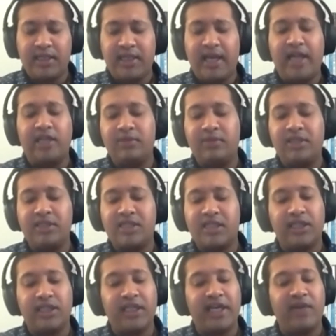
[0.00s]
elements
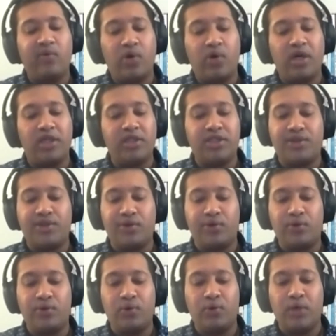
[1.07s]
that they want
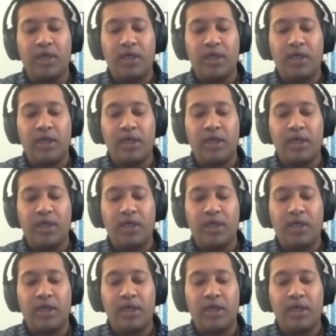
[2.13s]
to